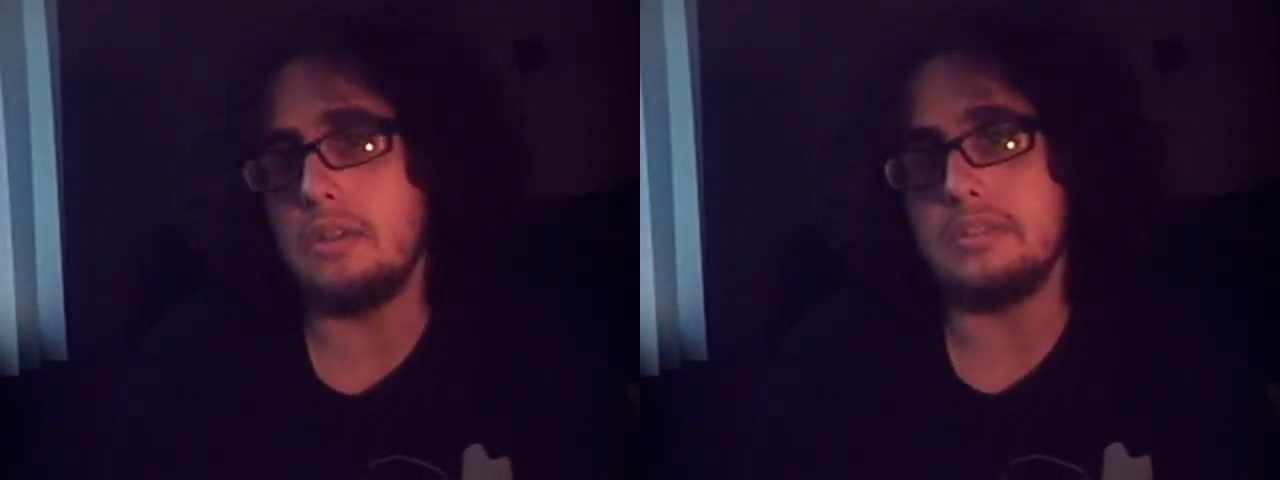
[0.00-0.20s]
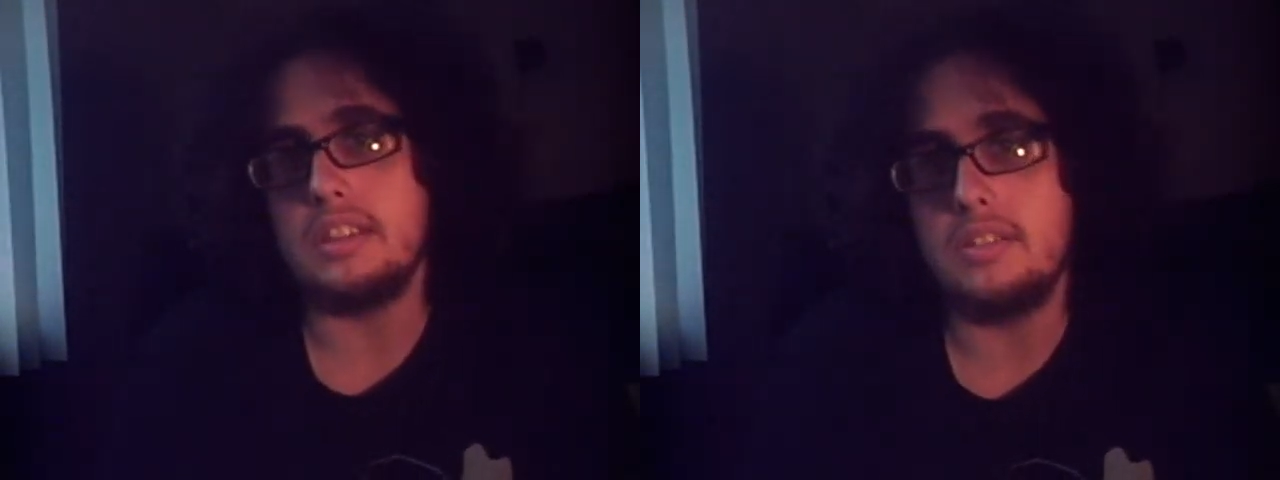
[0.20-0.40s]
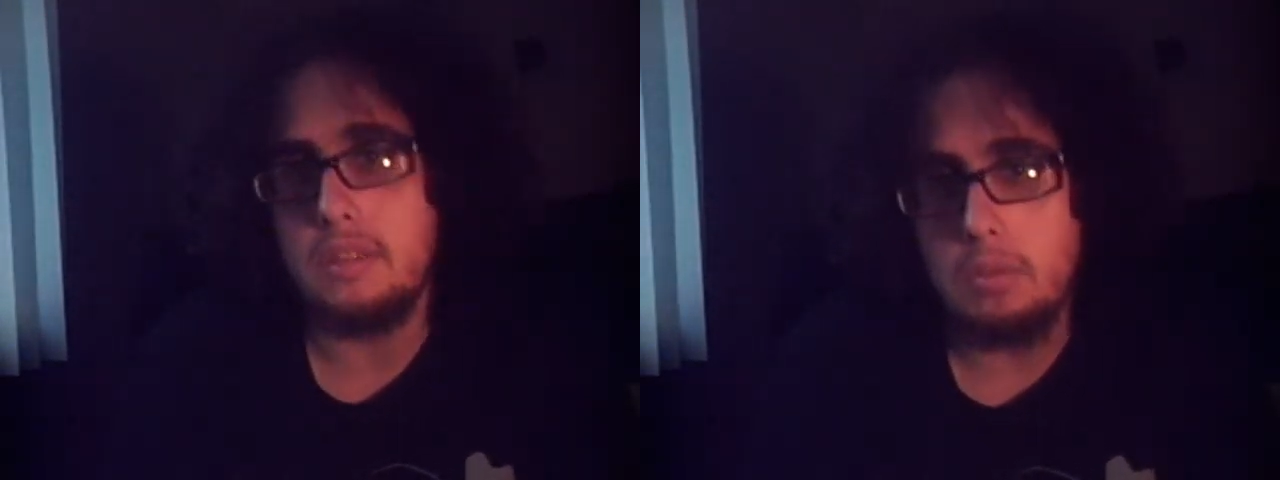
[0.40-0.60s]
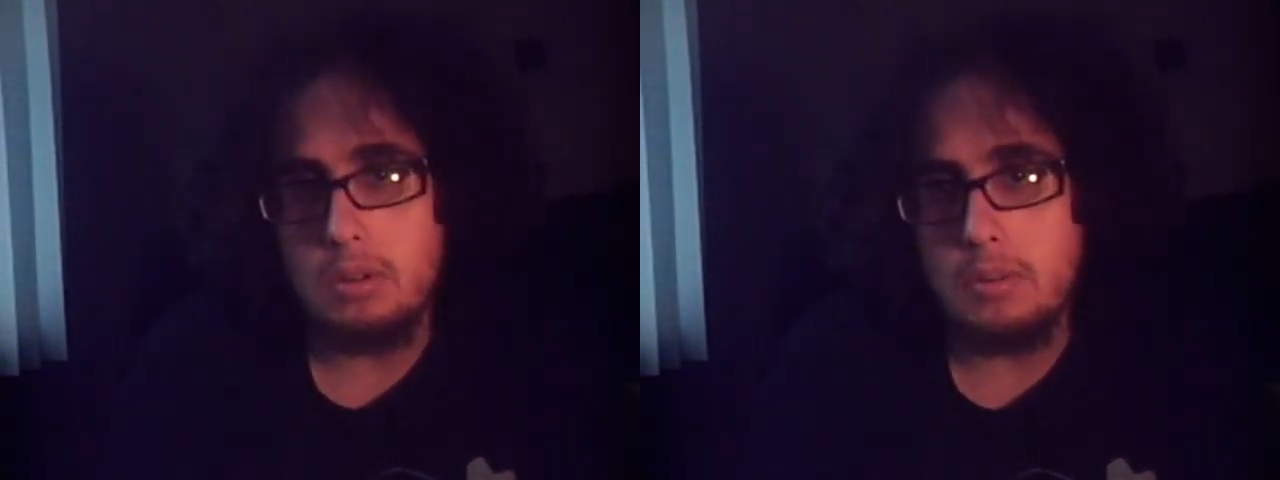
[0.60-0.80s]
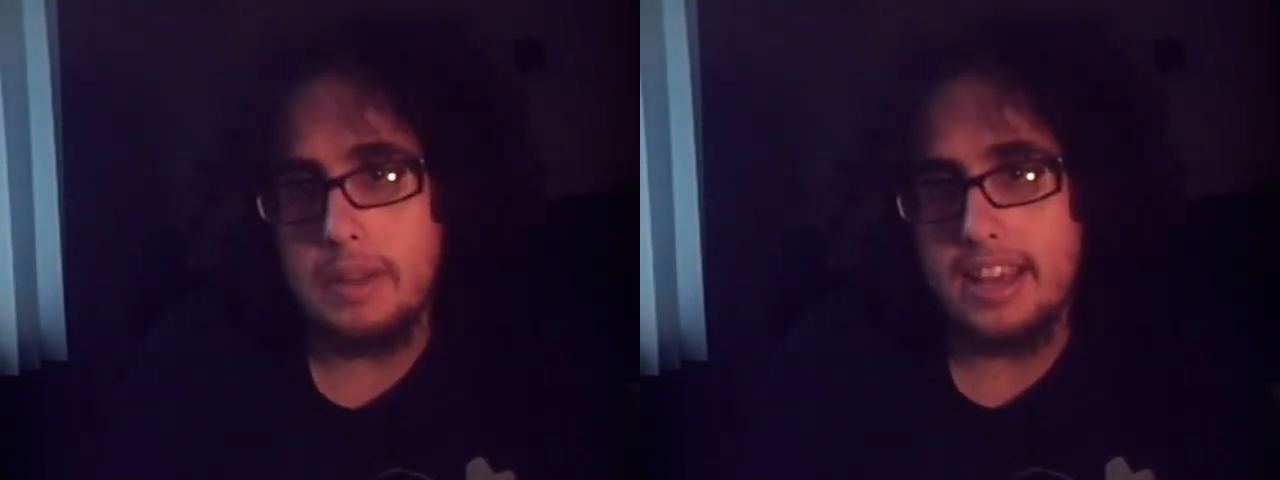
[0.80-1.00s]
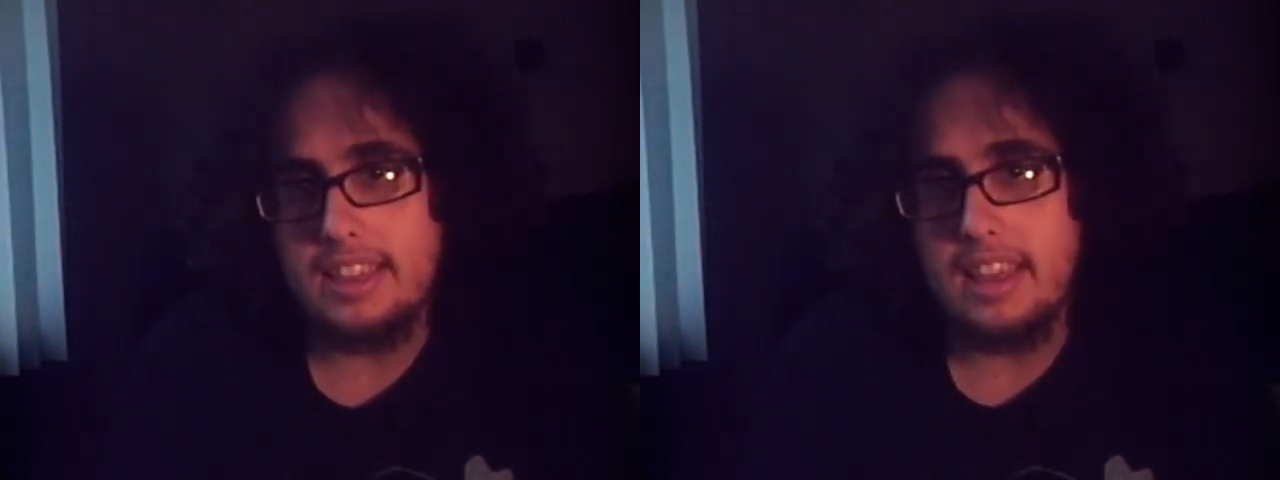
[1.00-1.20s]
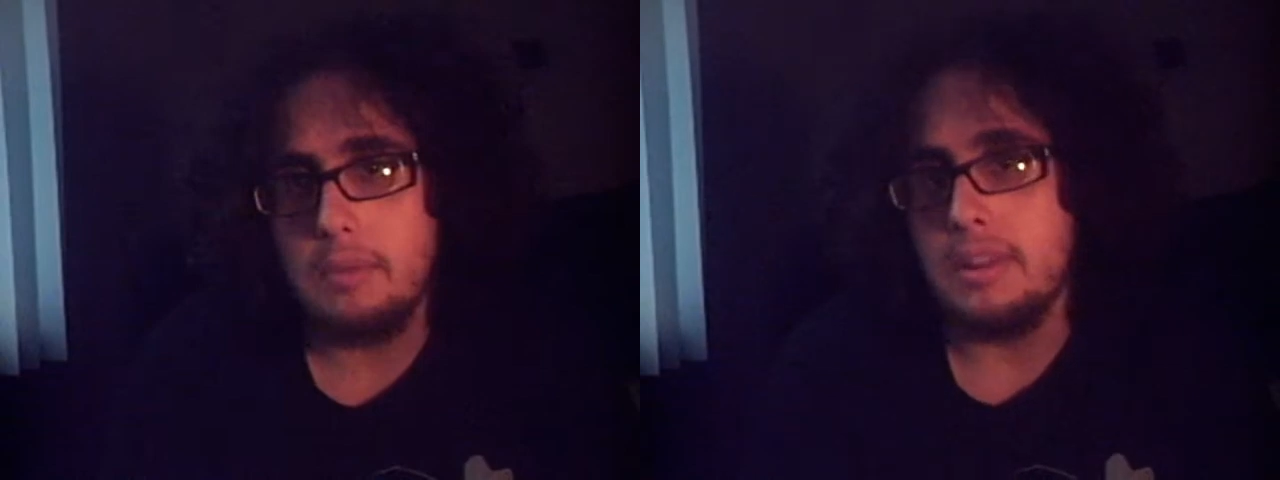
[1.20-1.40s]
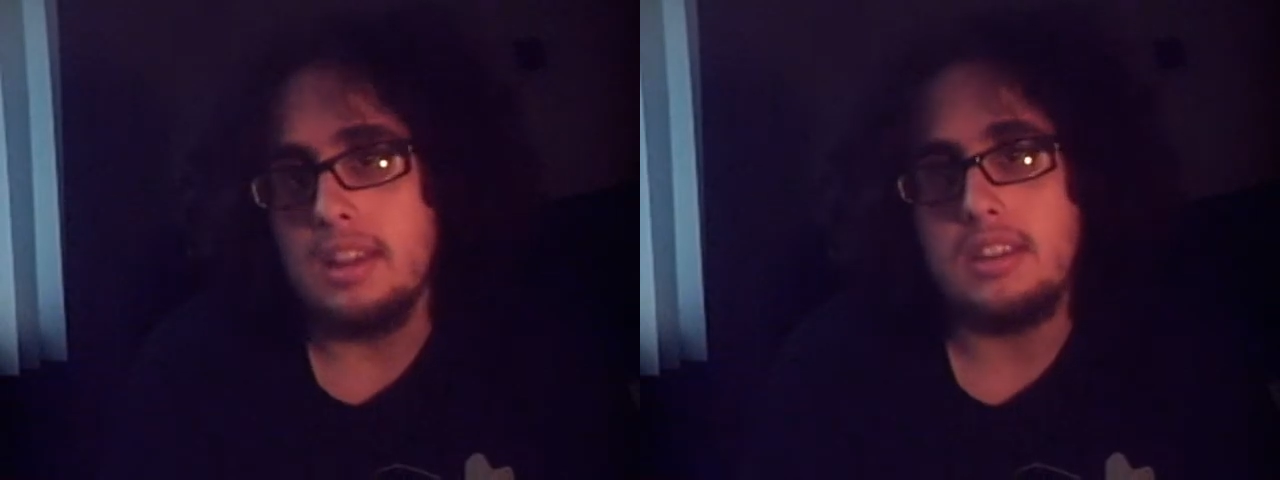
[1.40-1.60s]
it was a different world back
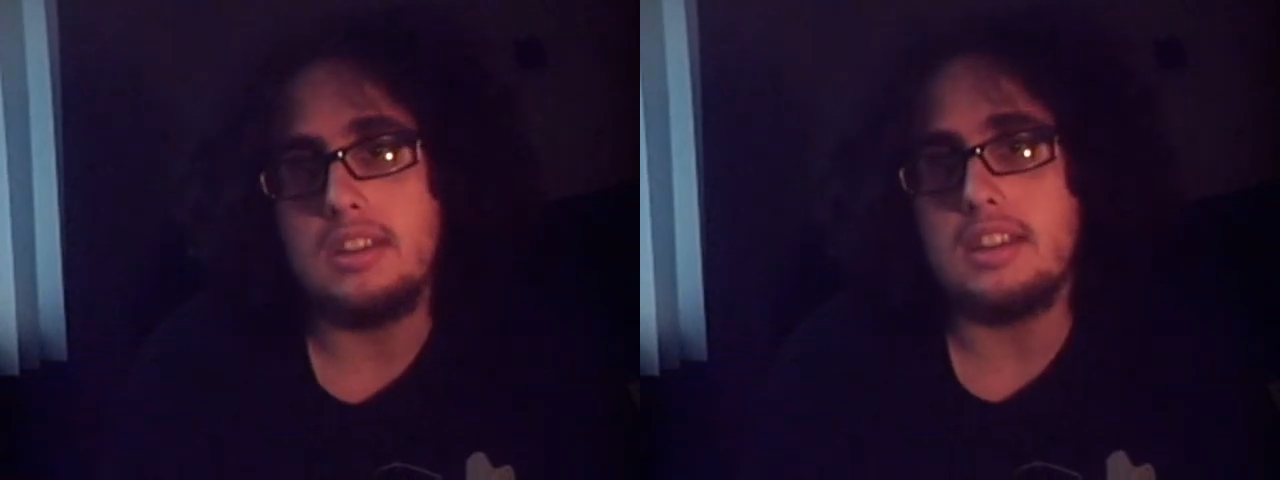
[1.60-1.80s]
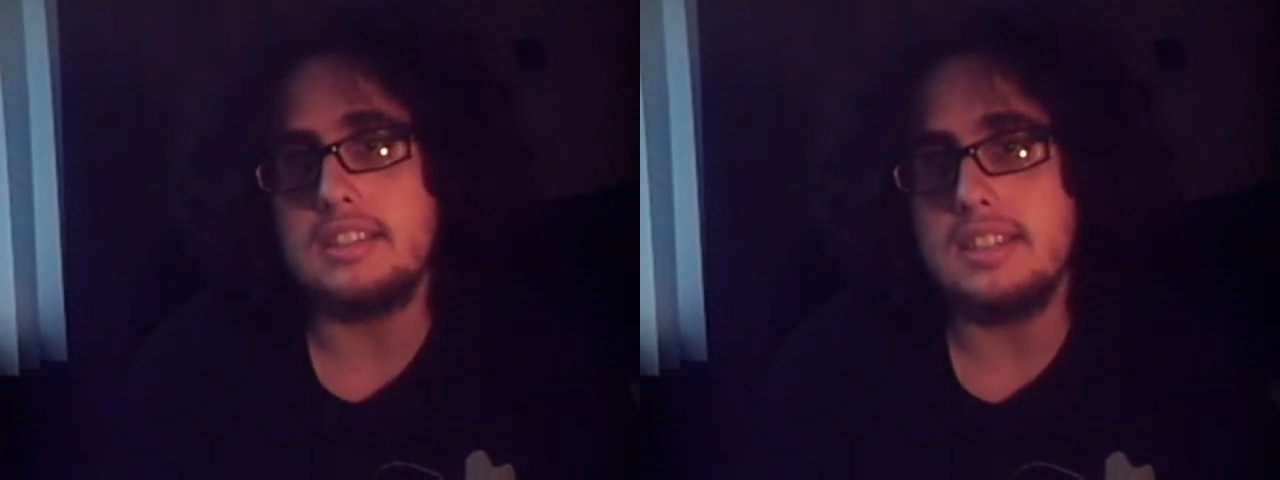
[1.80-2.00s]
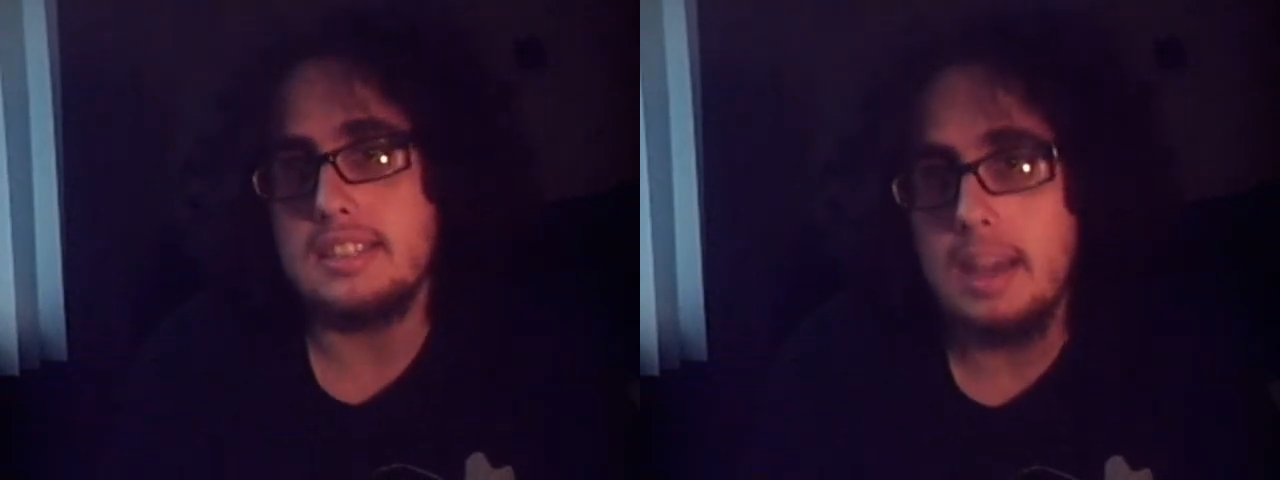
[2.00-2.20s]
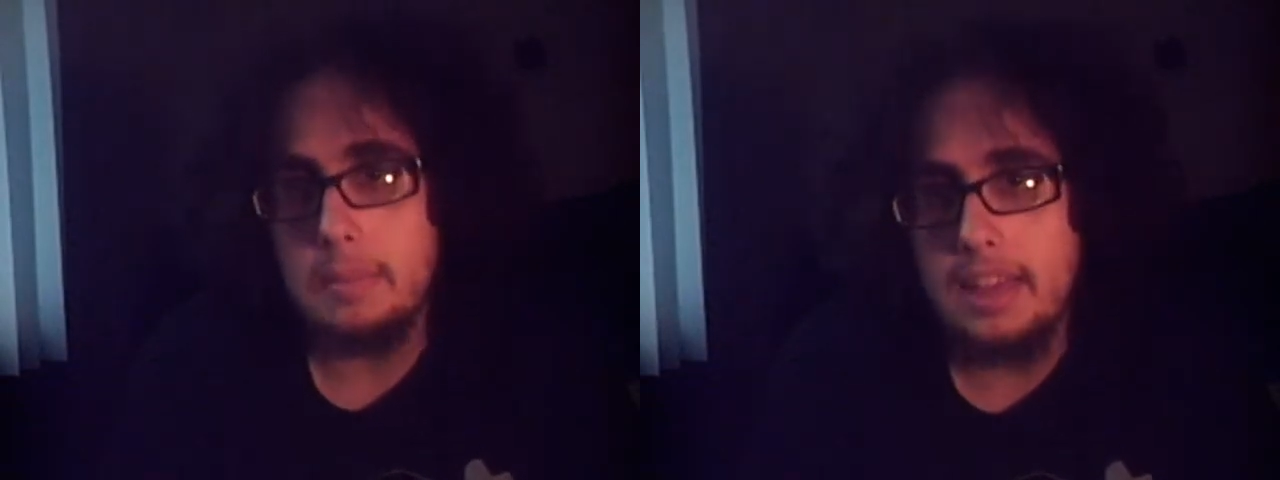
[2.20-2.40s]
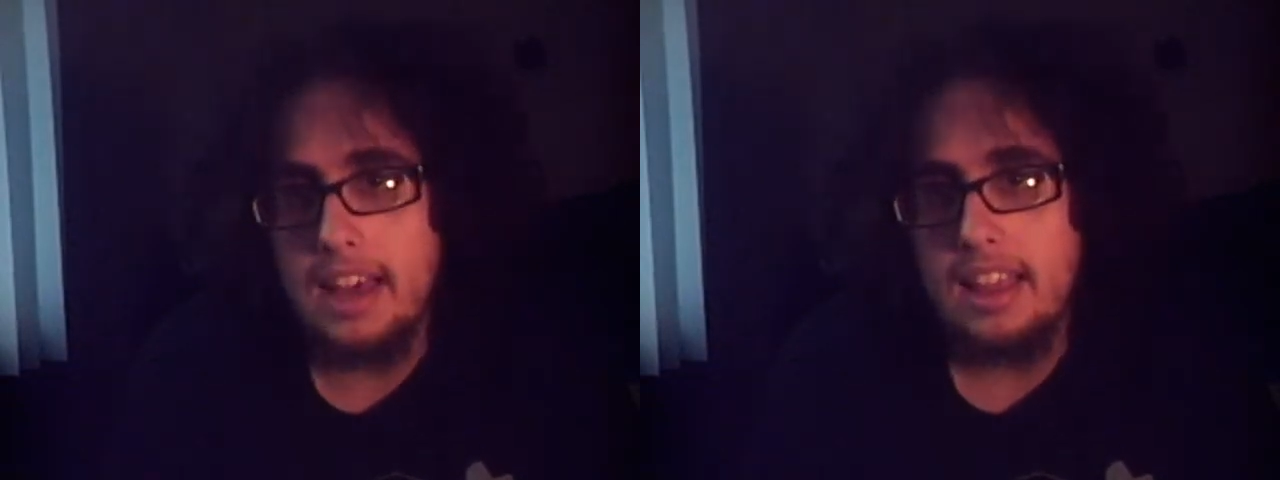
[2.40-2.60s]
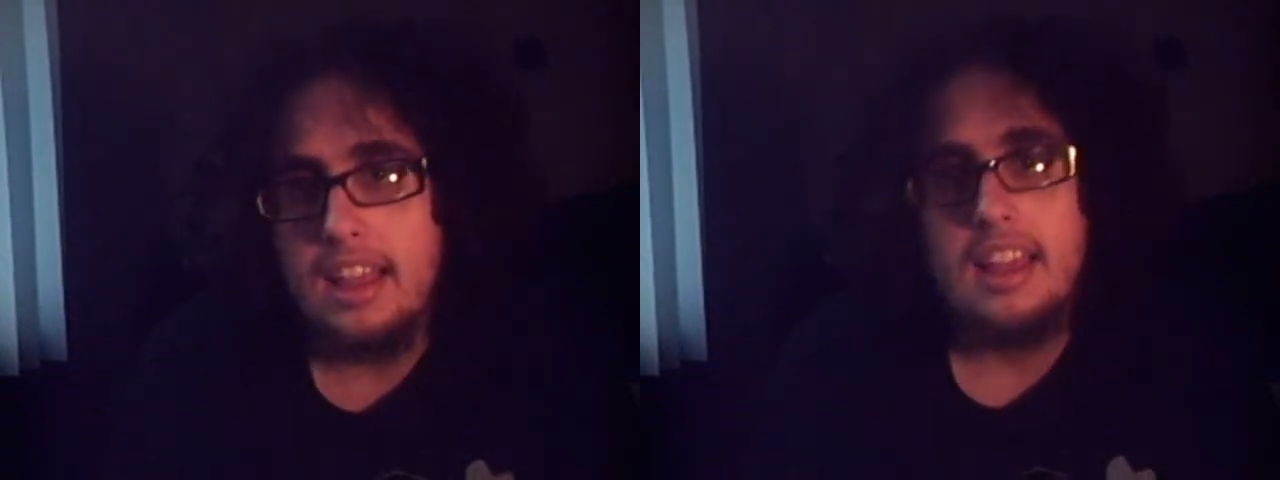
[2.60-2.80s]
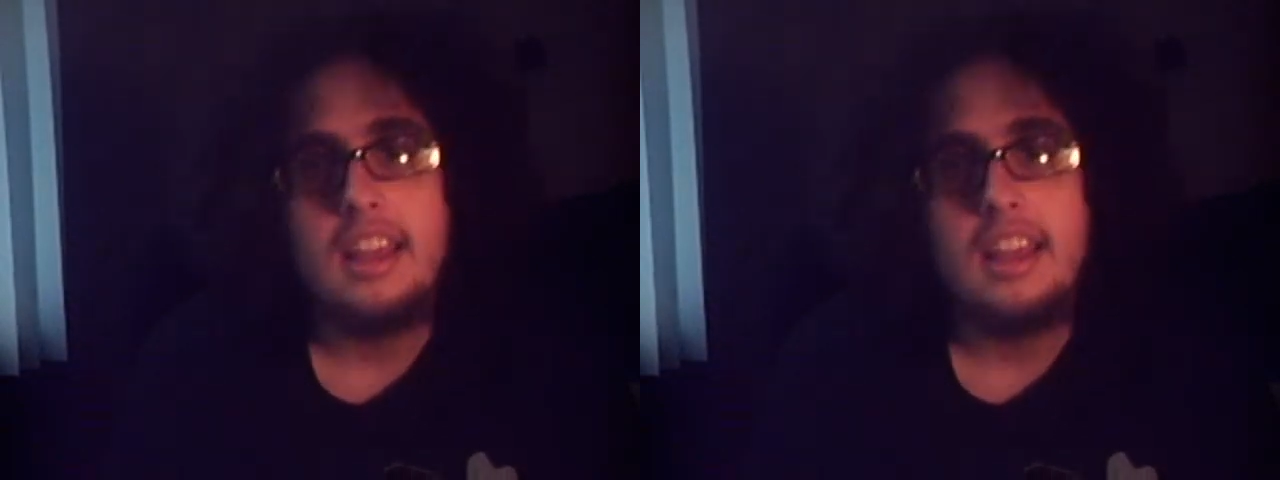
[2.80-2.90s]
then. We need to just accept that